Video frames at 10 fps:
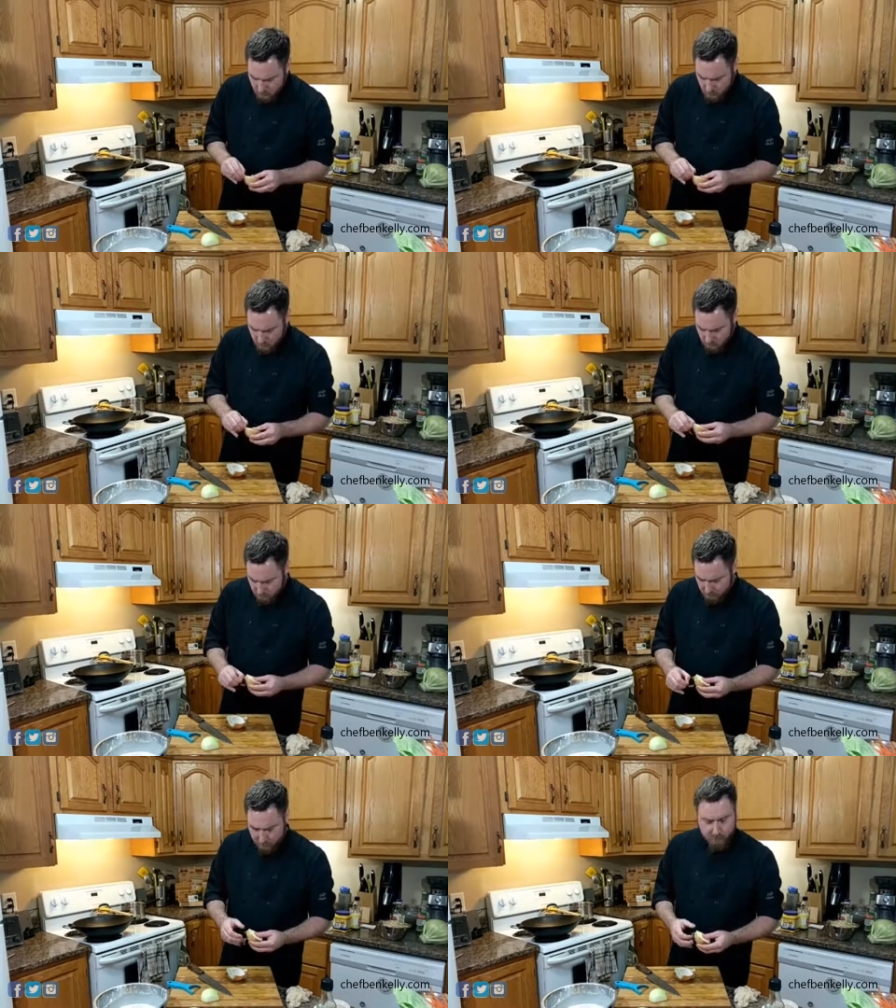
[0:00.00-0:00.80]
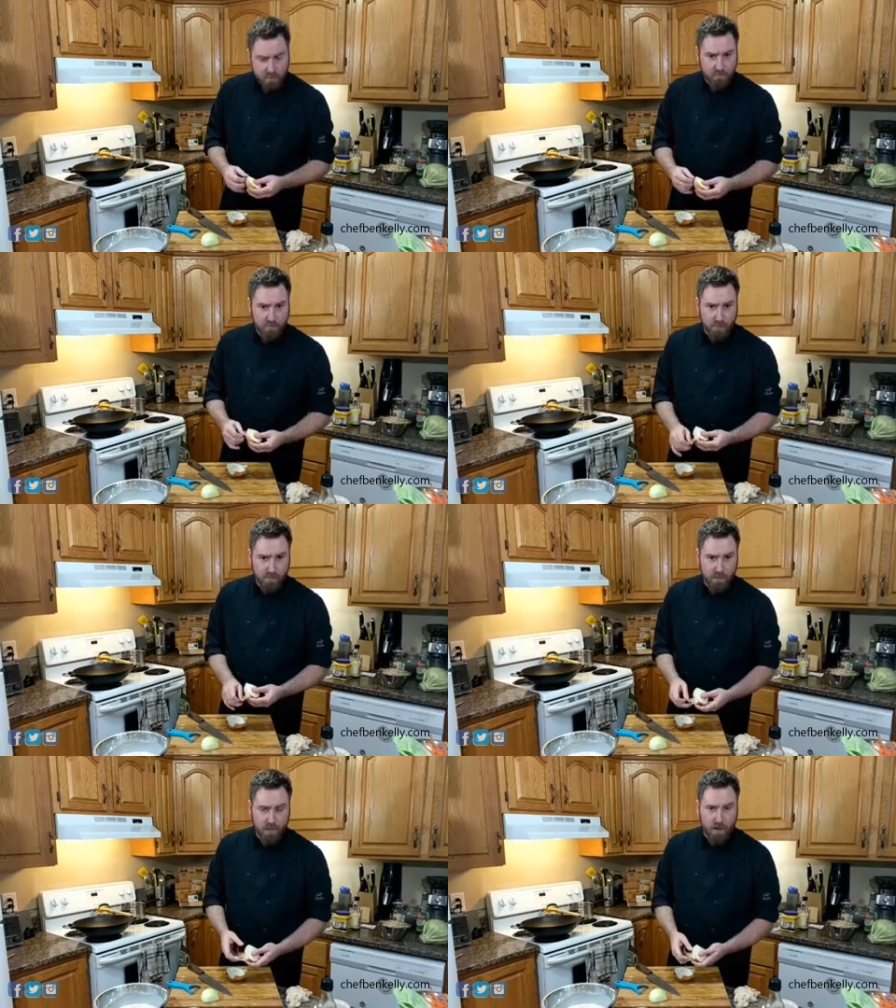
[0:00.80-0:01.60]
So
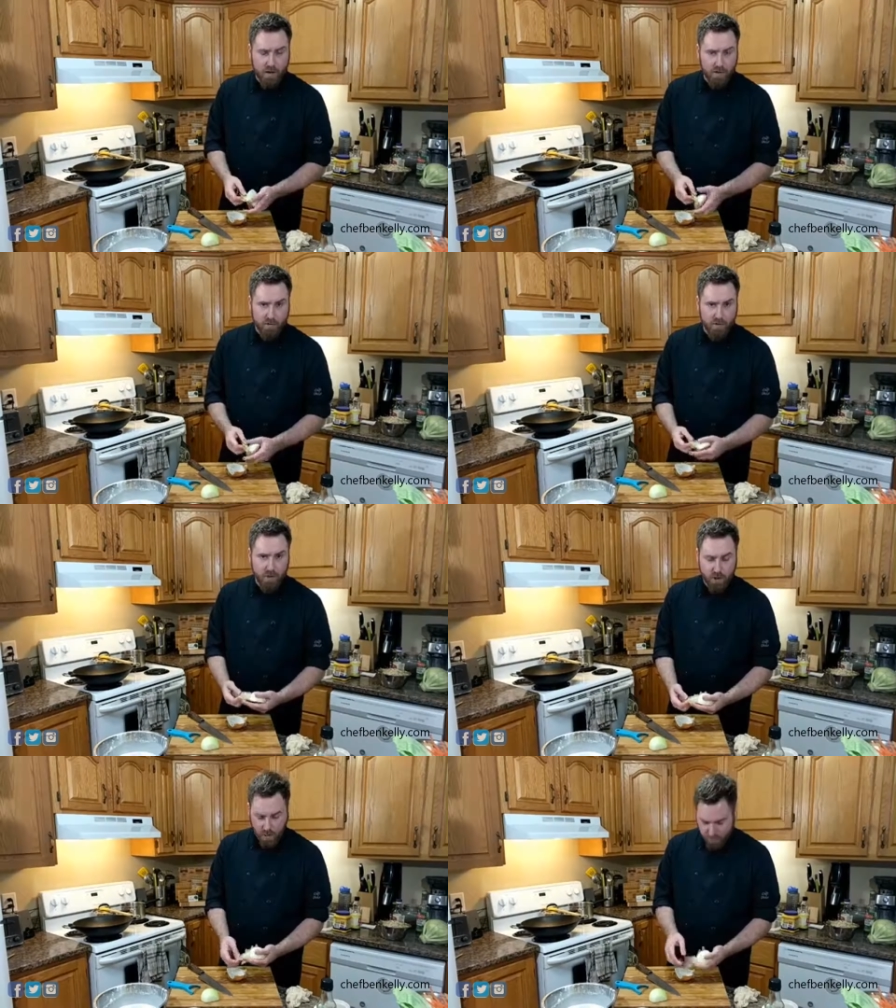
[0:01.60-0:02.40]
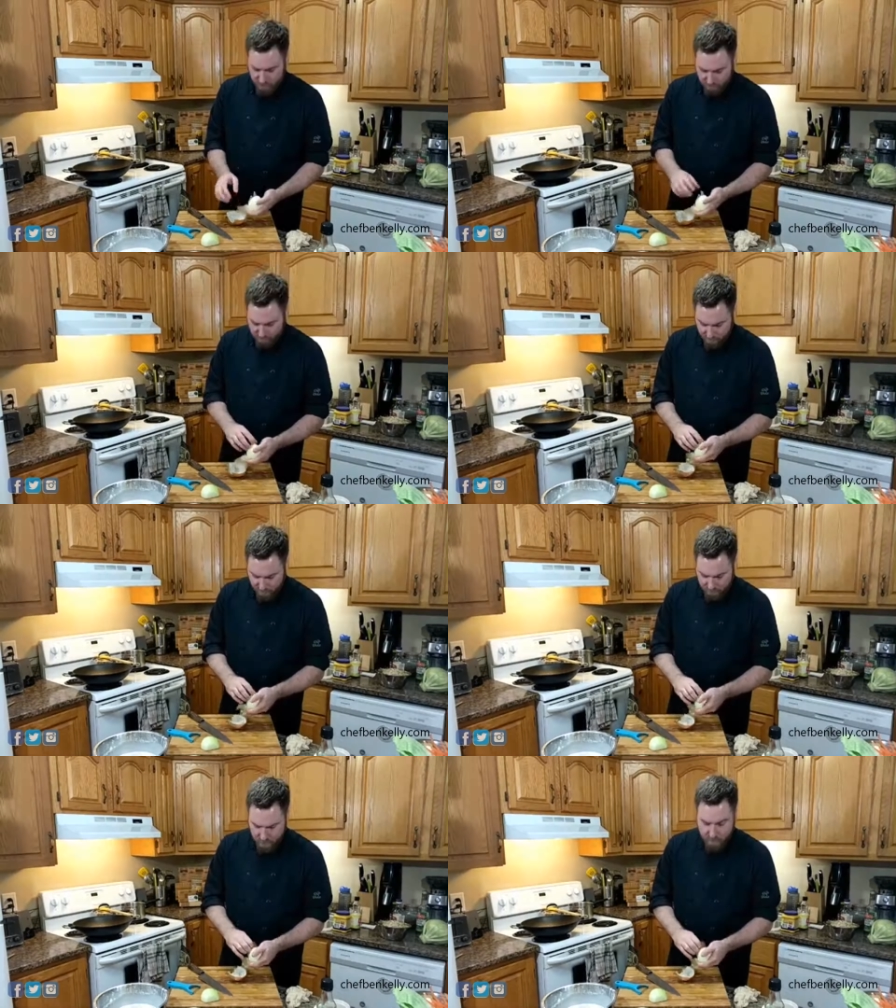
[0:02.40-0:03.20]
first thing there is a really sharp knife.
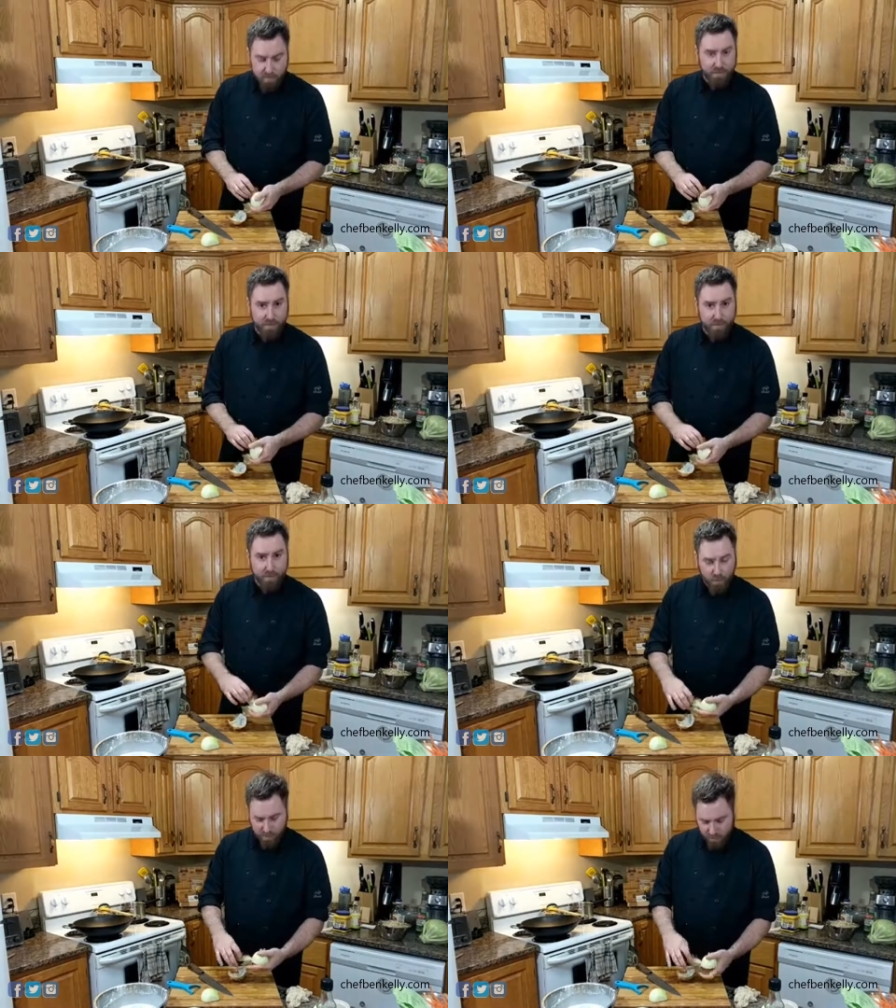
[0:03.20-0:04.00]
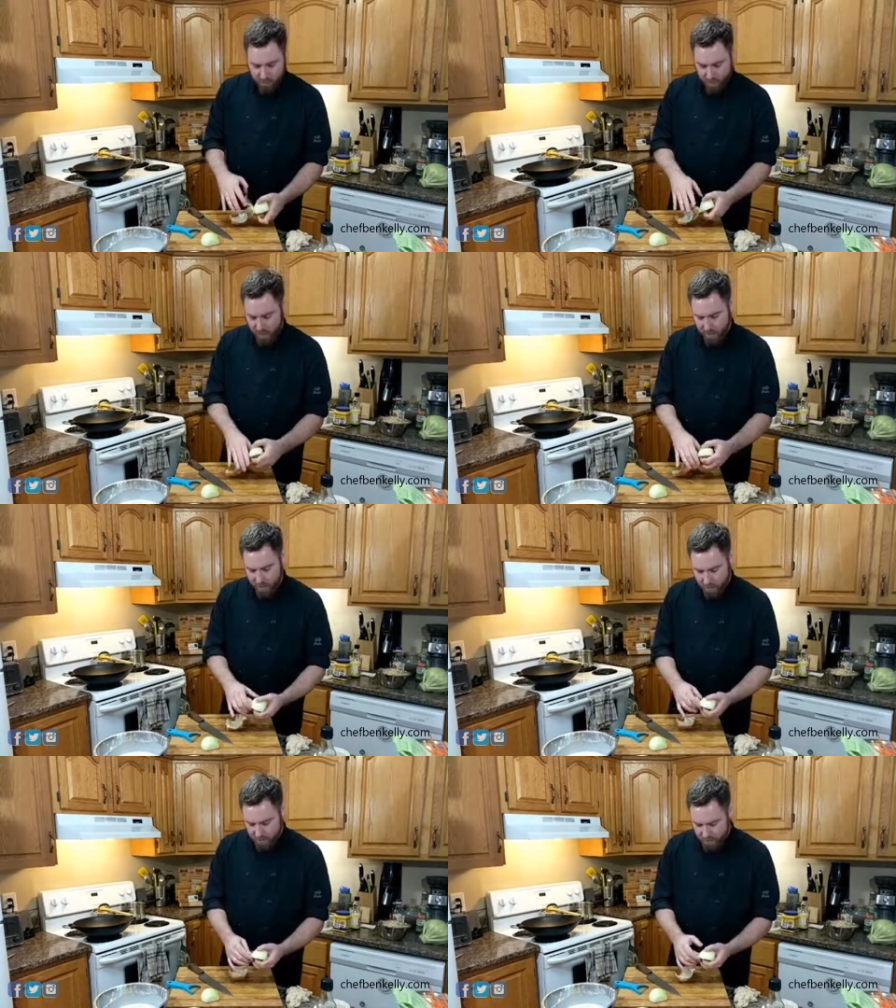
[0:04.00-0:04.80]
Very important when you're cutting
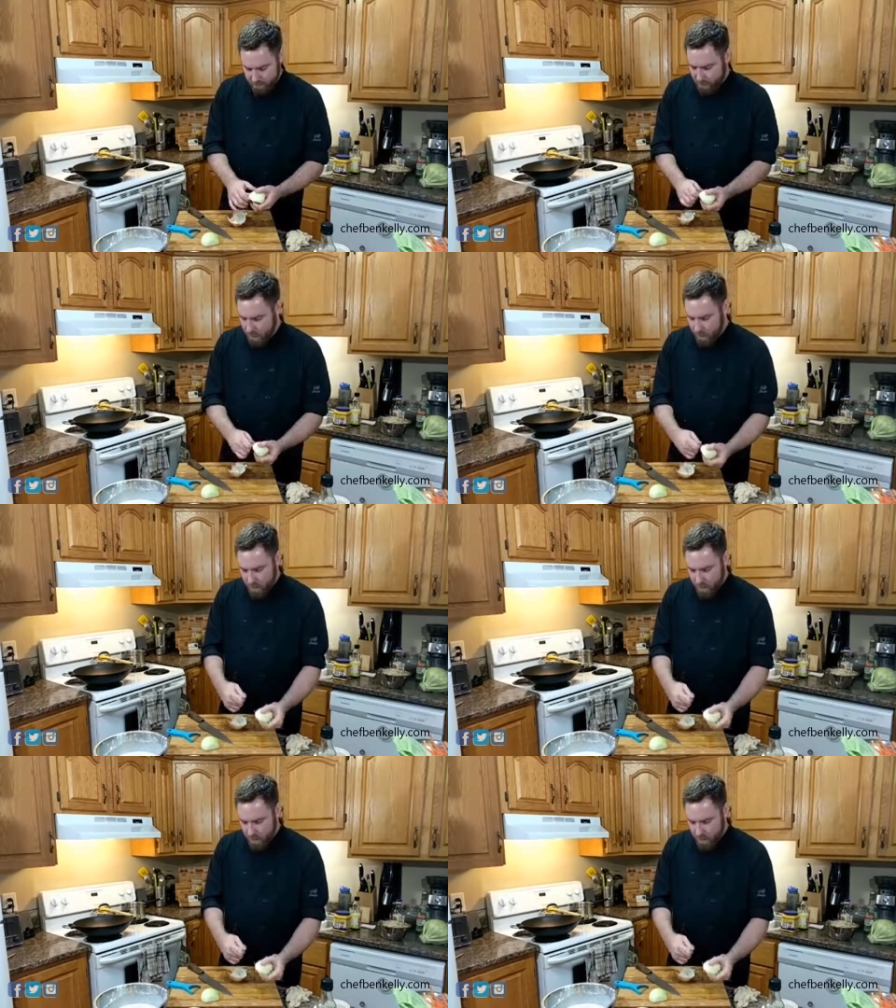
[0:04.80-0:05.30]
onions.